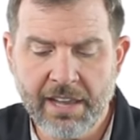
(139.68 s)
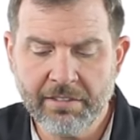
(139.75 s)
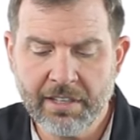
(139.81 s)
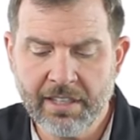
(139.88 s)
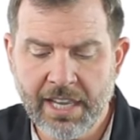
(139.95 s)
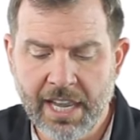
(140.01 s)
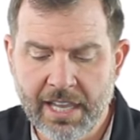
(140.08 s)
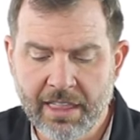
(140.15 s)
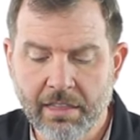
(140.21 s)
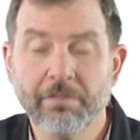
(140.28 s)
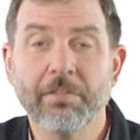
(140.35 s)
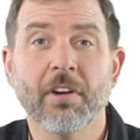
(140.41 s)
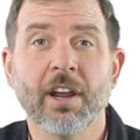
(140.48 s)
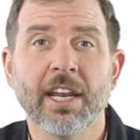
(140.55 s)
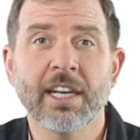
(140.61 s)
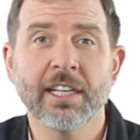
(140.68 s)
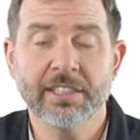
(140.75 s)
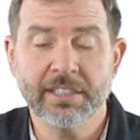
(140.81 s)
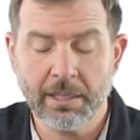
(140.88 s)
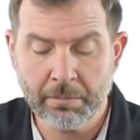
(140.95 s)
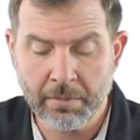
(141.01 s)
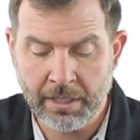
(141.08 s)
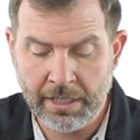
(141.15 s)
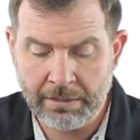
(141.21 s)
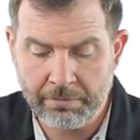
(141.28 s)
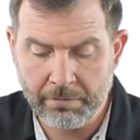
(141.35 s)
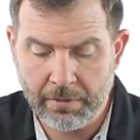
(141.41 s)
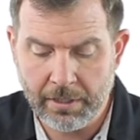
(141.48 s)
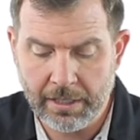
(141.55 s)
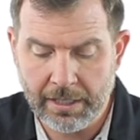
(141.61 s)
have to take the front end assembly
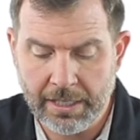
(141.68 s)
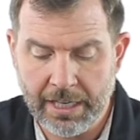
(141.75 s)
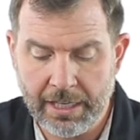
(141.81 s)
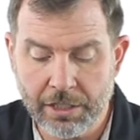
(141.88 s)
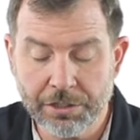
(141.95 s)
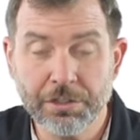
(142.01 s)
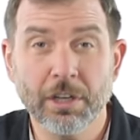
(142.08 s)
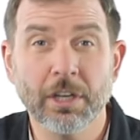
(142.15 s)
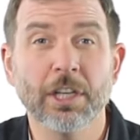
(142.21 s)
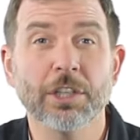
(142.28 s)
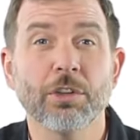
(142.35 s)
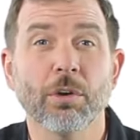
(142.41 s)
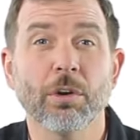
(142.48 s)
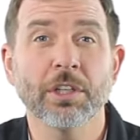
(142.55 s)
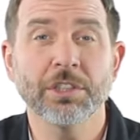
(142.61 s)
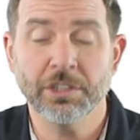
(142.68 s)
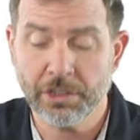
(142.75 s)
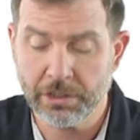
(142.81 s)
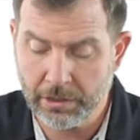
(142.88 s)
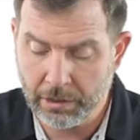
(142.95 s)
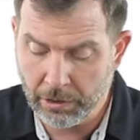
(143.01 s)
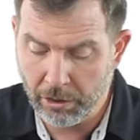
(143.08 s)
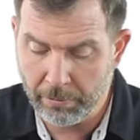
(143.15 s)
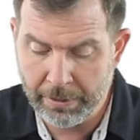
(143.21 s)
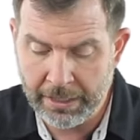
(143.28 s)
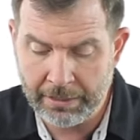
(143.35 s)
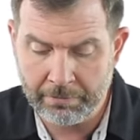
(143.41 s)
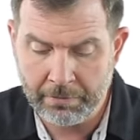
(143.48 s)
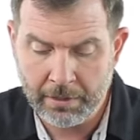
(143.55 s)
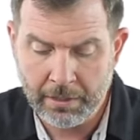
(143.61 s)
and kind of turn it towards you just a little
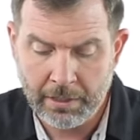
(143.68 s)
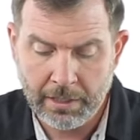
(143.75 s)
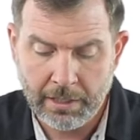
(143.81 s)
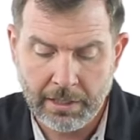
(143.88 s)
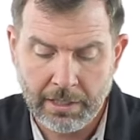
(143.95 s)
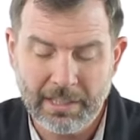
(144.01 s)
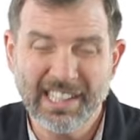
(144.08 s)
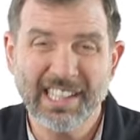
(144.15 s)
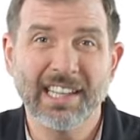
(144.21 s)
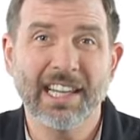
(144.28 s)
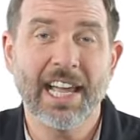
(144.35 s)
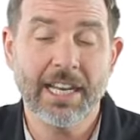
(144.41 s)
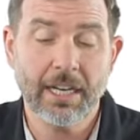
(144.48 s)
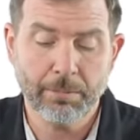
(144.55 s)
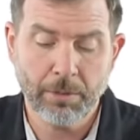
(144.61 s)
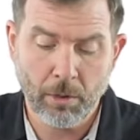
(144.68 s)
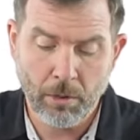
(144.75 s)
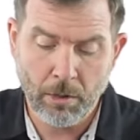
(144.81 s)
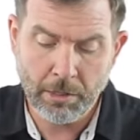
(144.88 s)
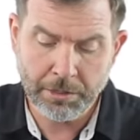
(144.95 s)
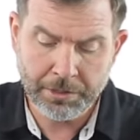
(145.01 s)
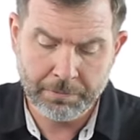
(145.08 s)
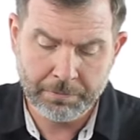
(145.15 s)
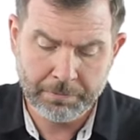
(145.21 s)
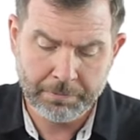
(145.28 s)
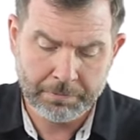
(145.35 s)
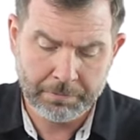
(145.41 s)
bit to line up the holes.